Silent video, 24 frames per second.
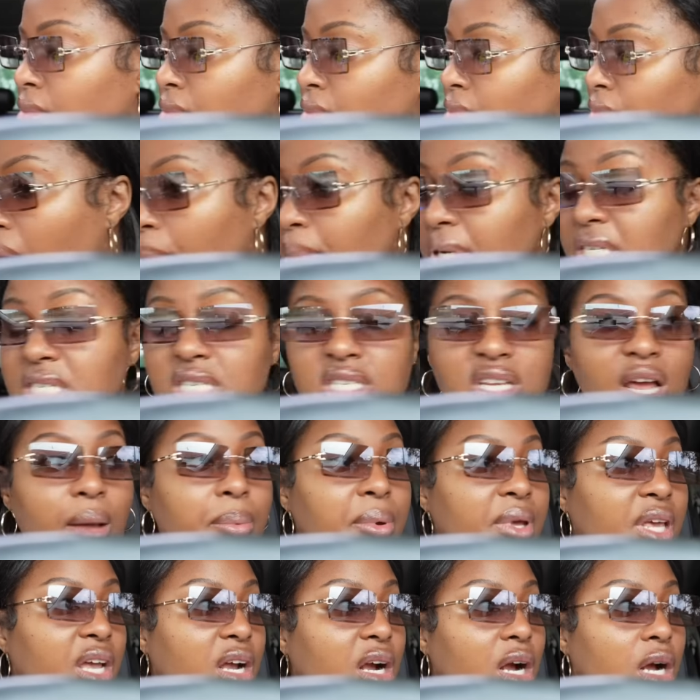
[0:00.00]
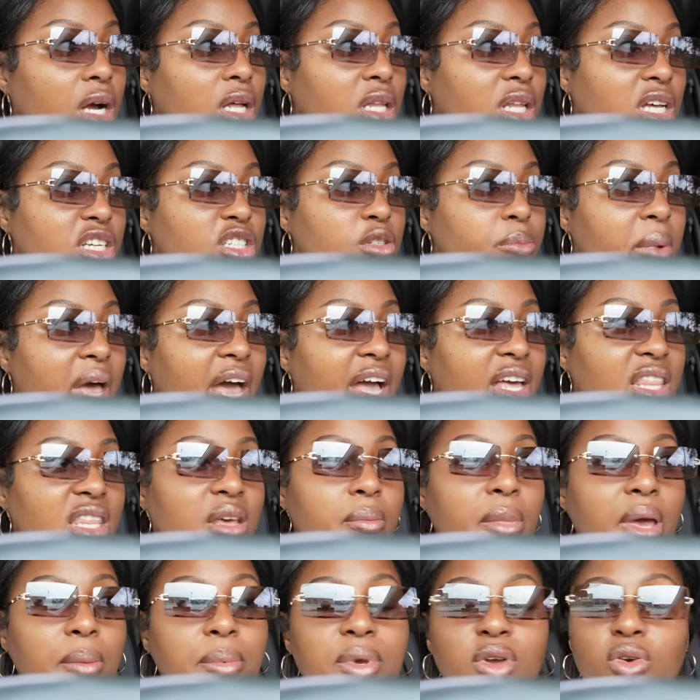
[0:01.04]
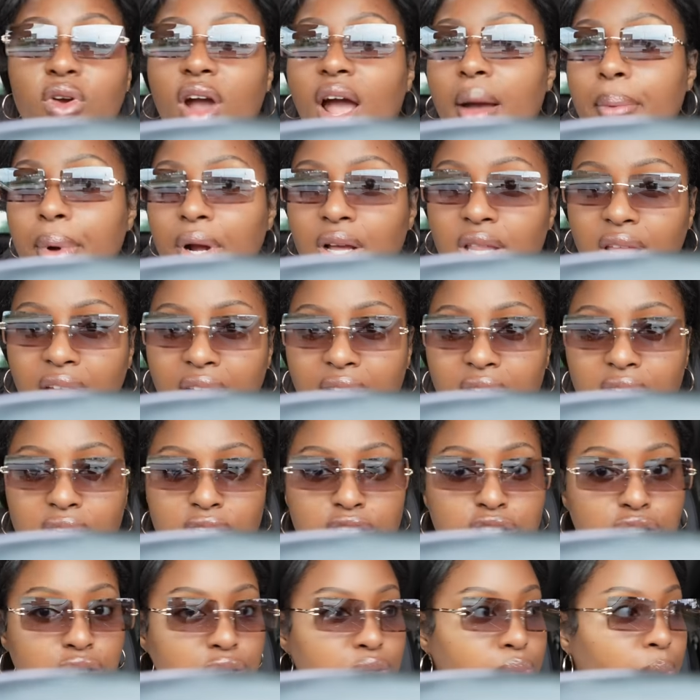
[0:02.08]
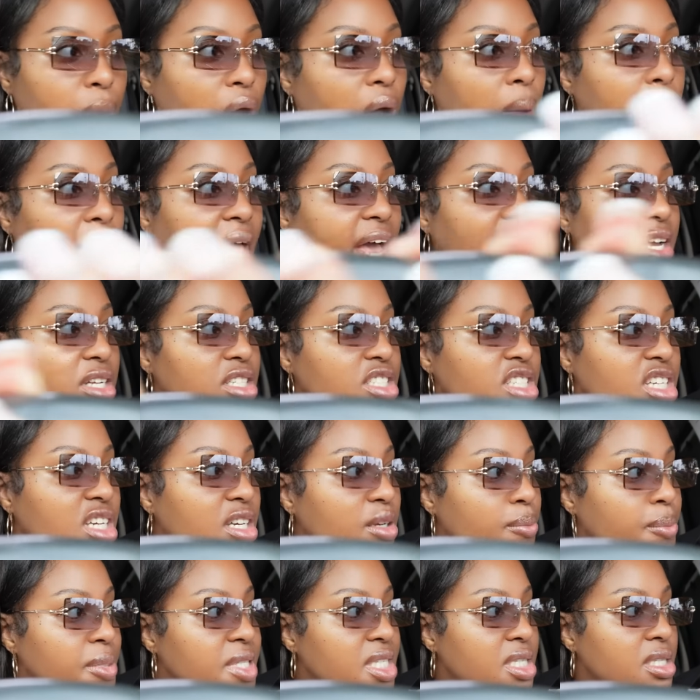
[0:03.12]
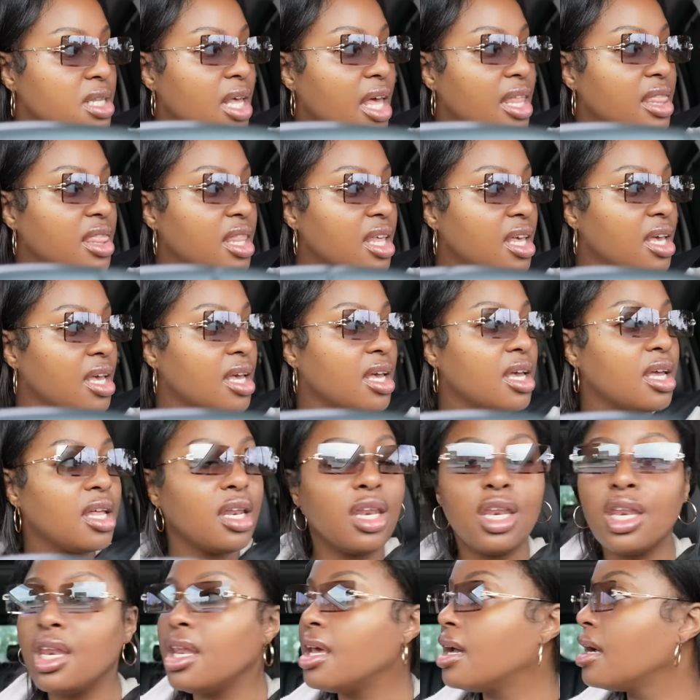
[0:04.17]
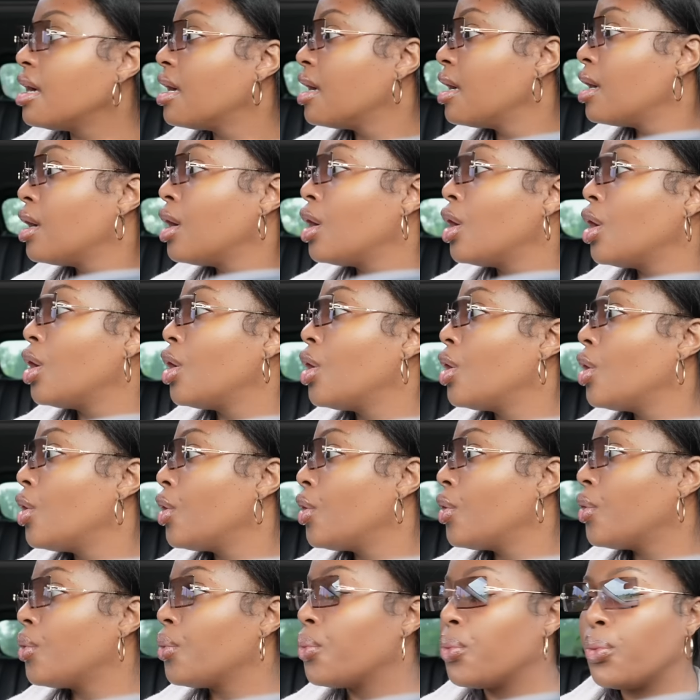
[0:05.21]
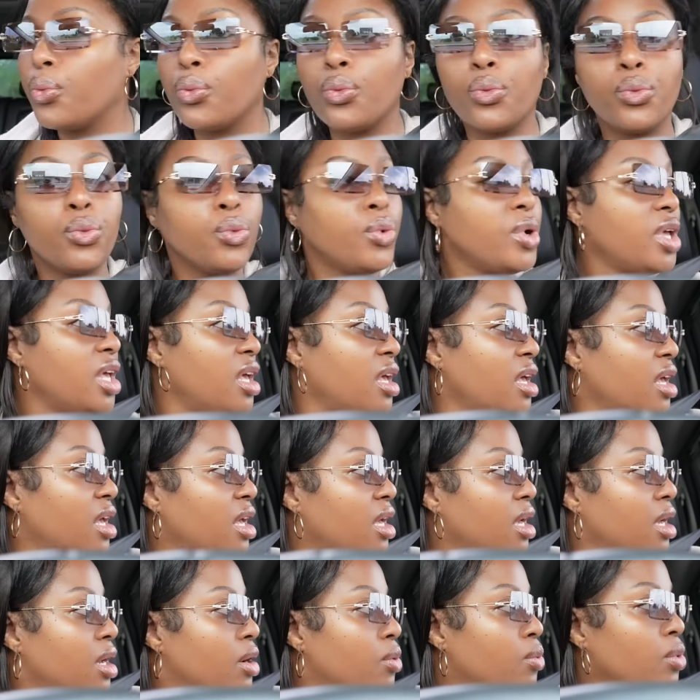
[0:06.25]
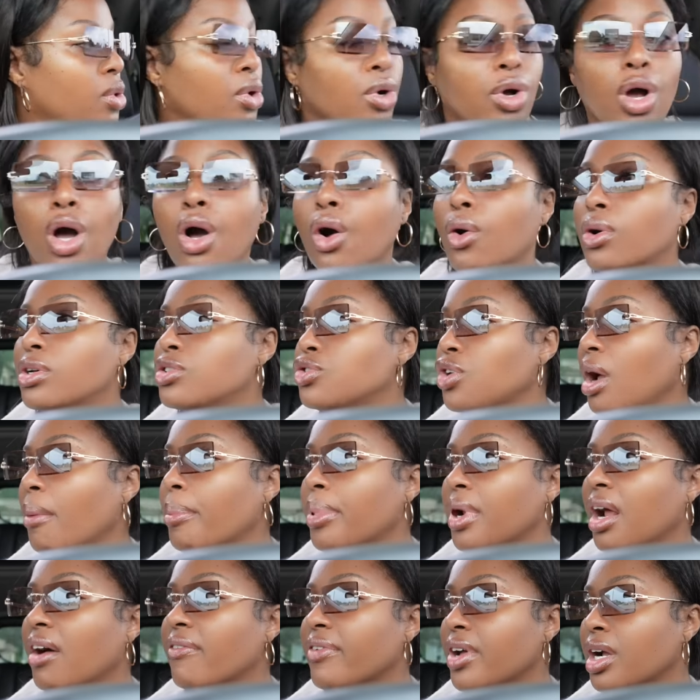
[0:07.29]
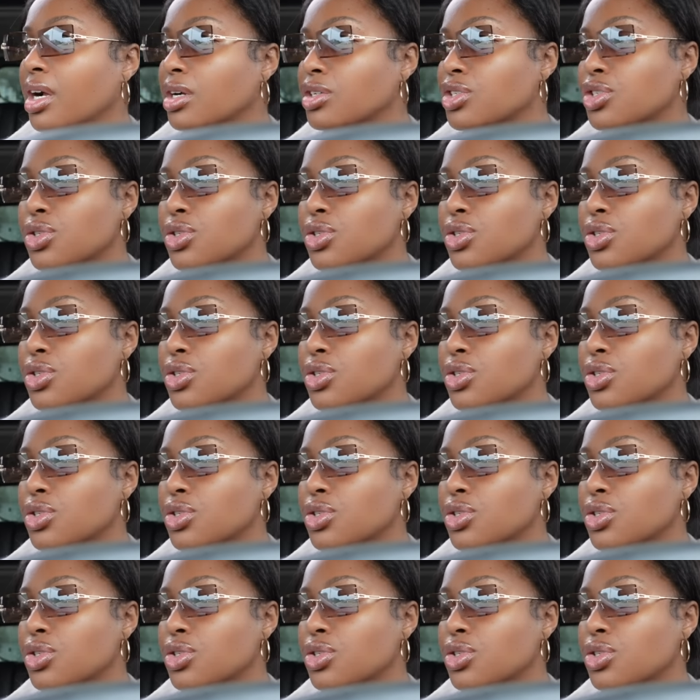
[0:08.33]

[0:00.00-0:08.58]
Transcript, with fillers: I'm gonna stop and get her a lunch bag and then maybe grab her like a small bag of chips, and then we will go and drop it off at her